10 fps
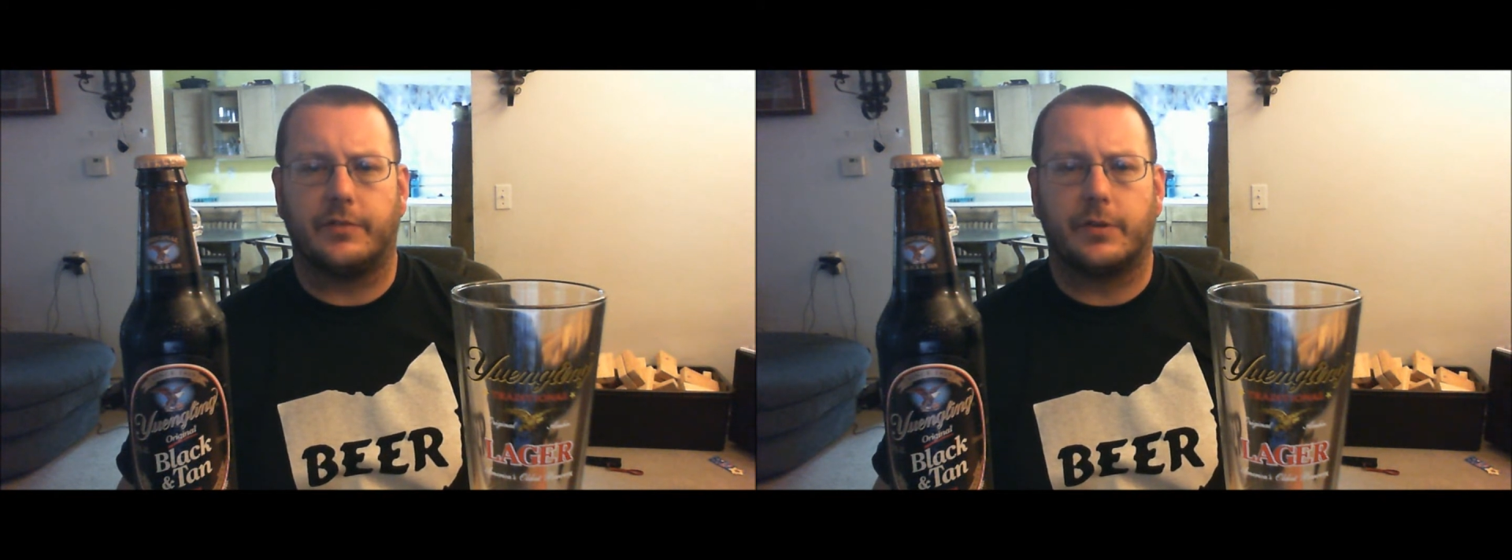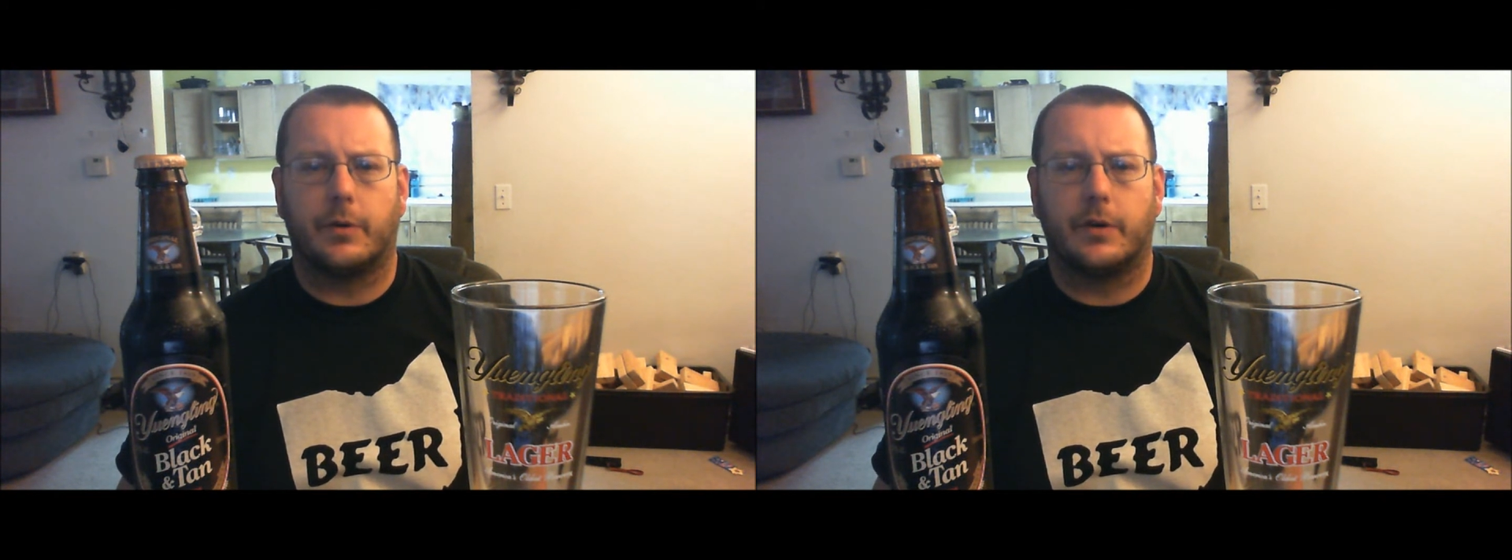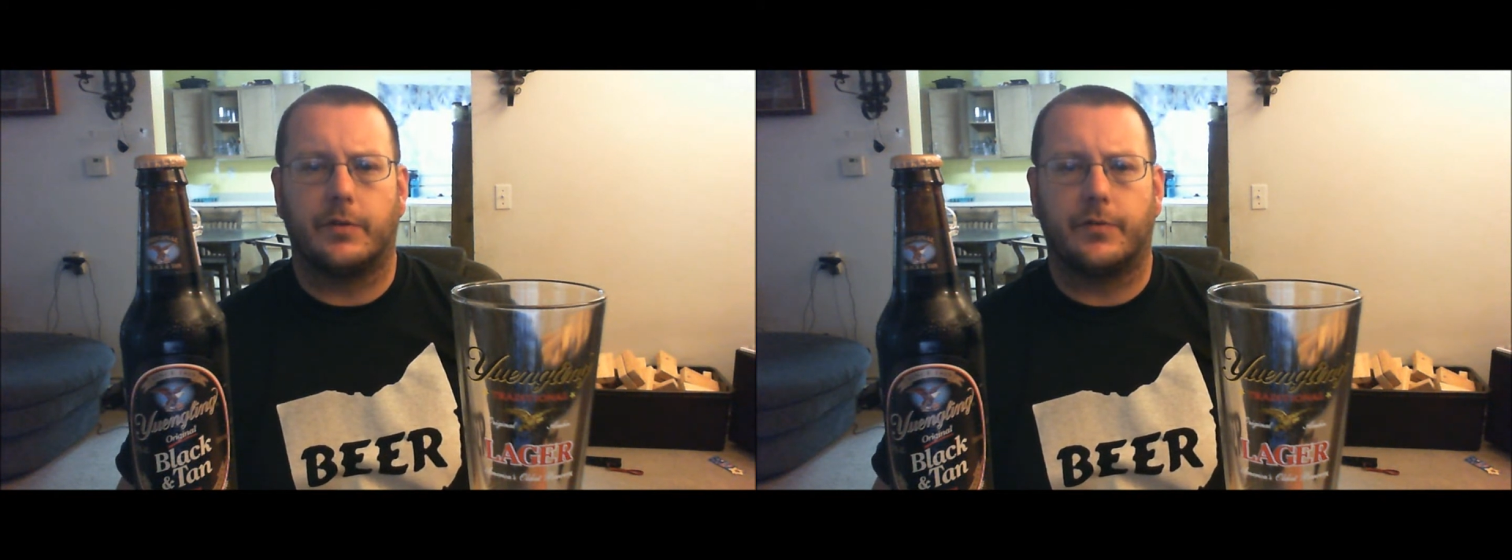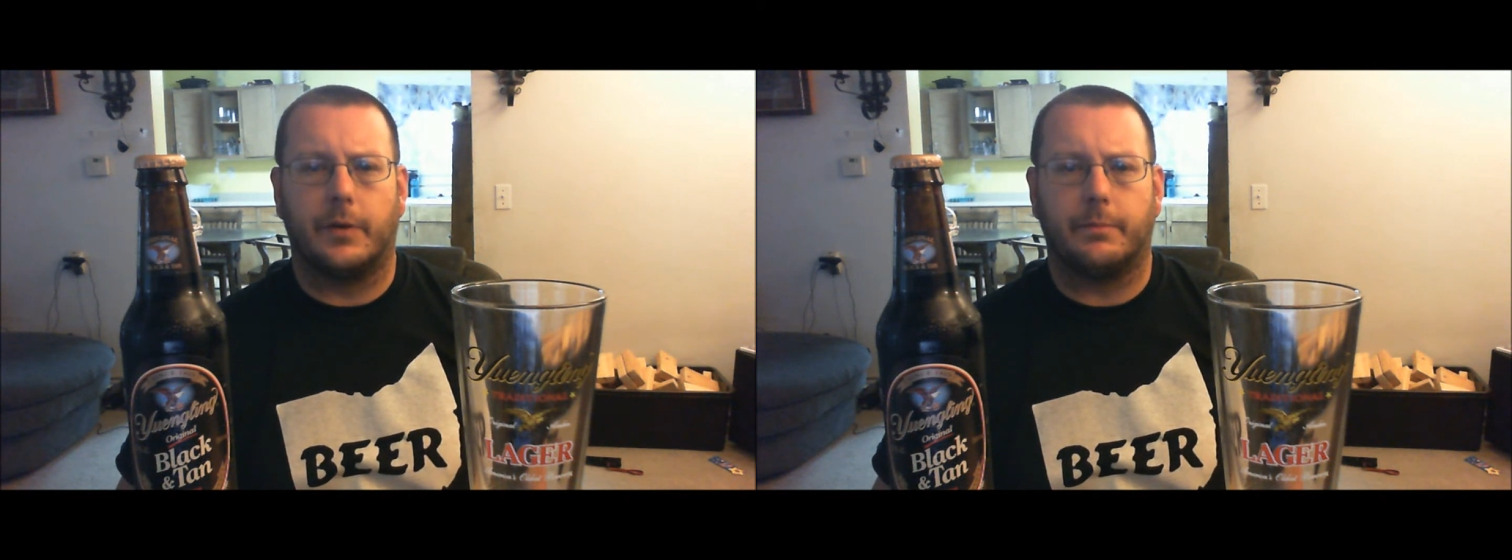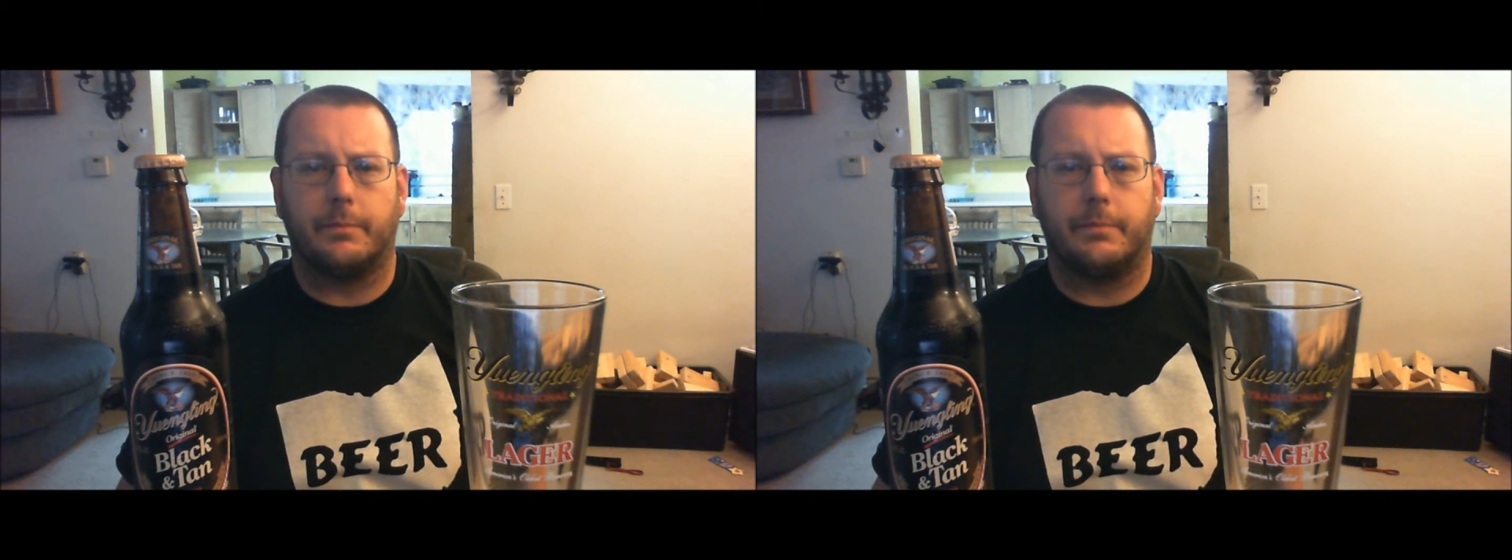score
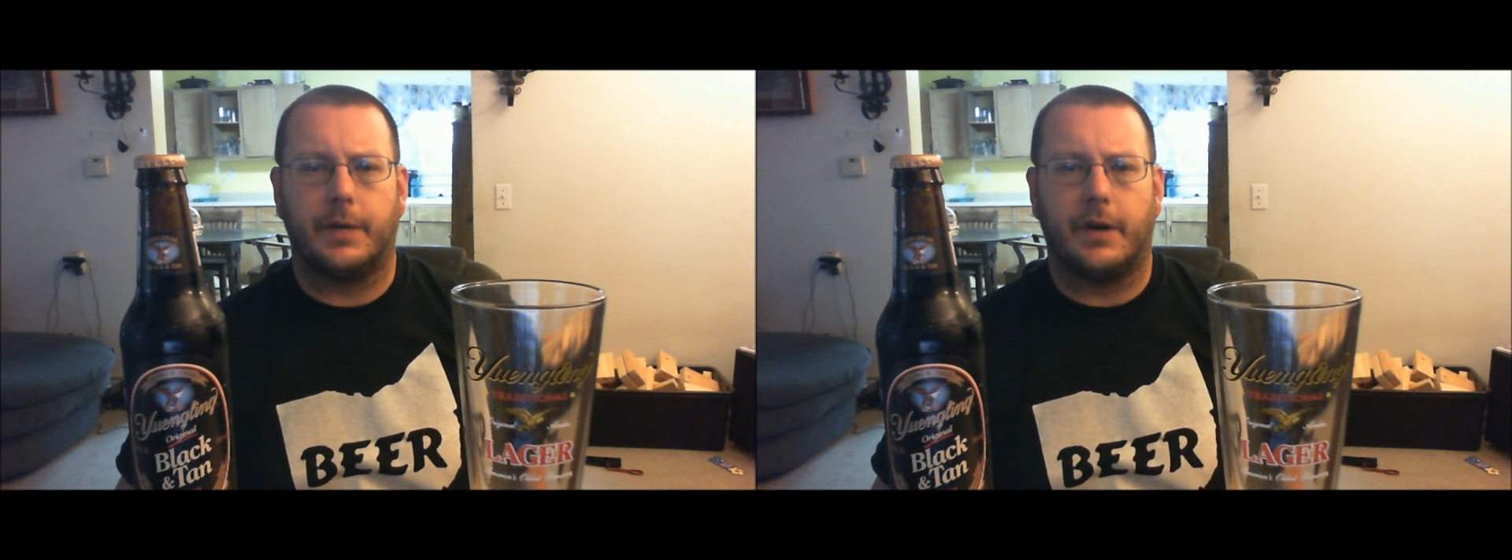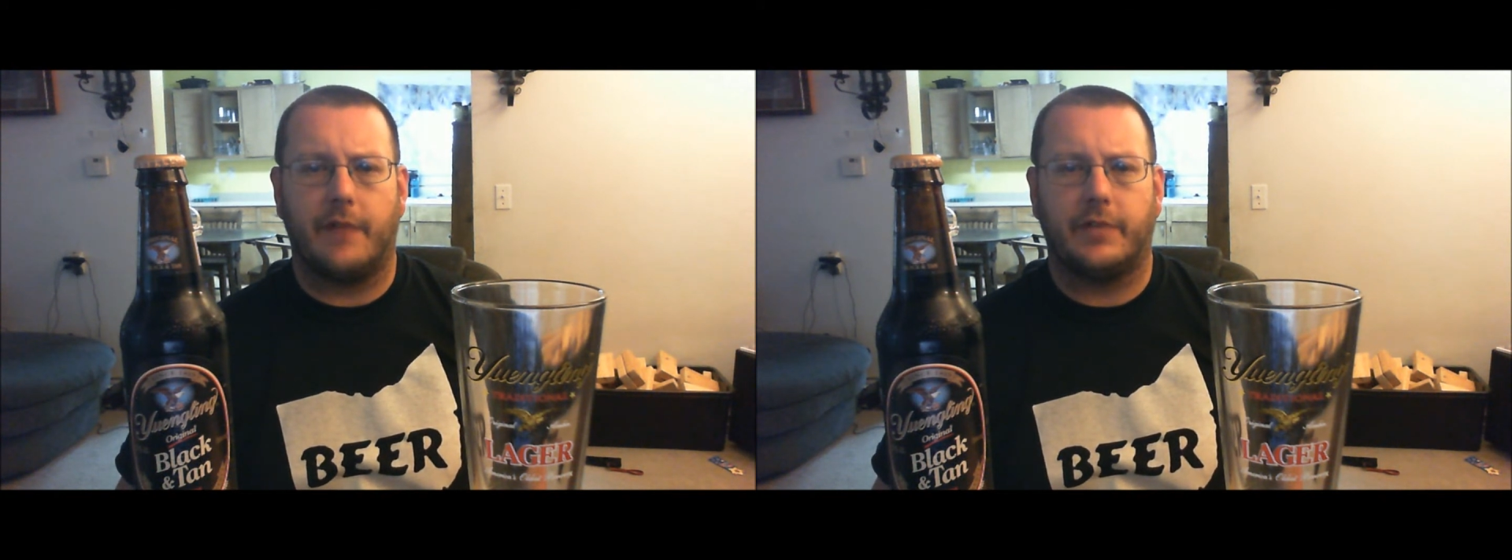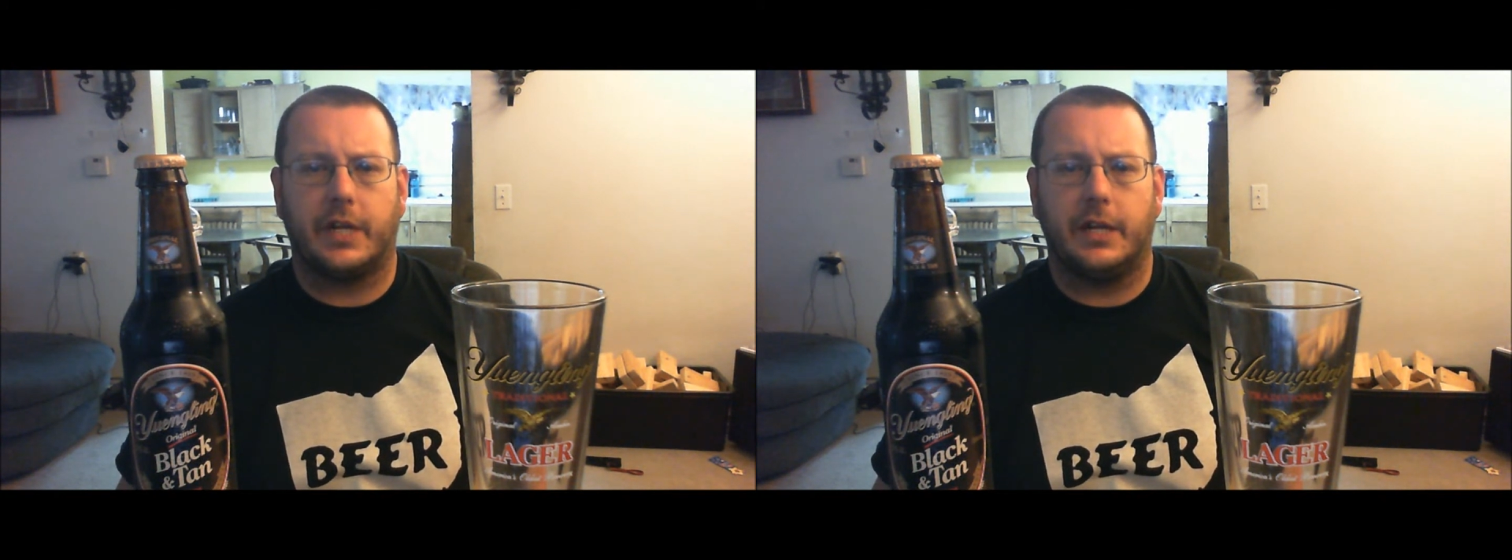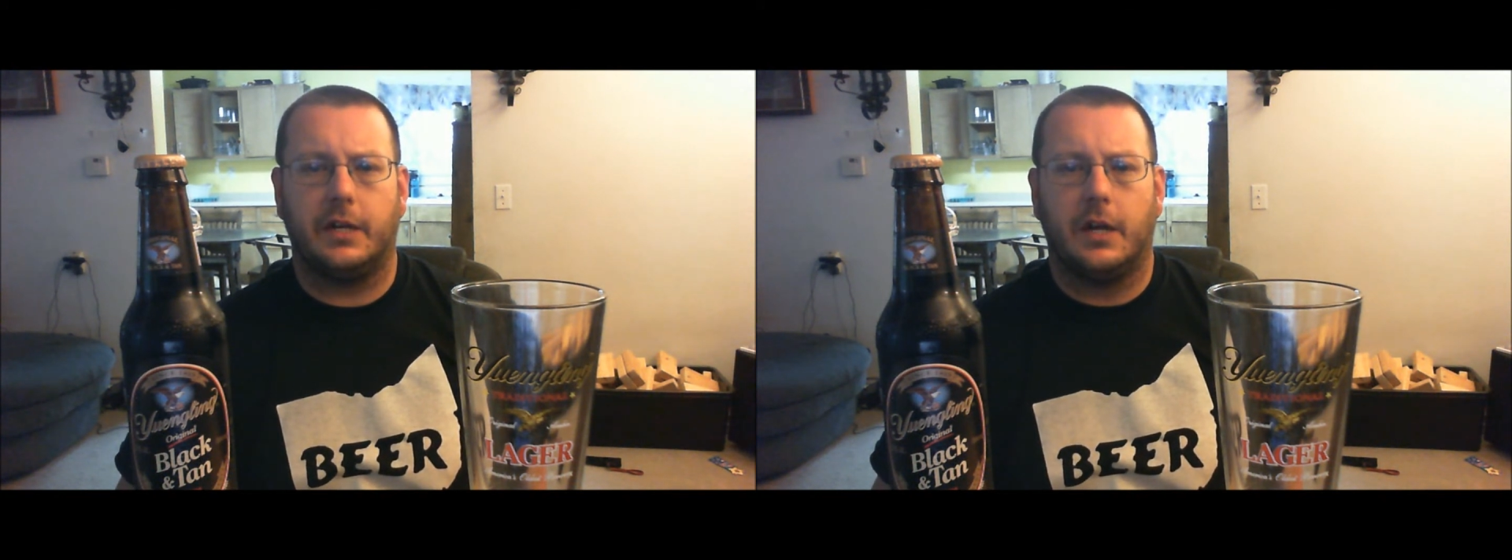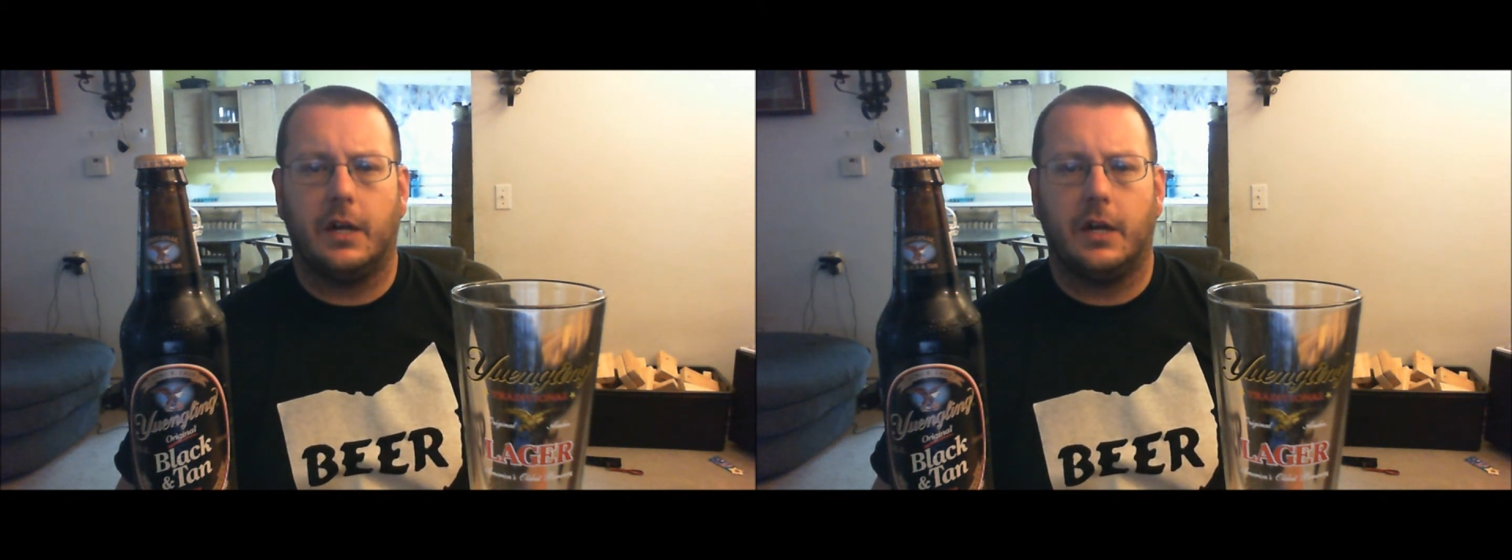from Beer Advocate,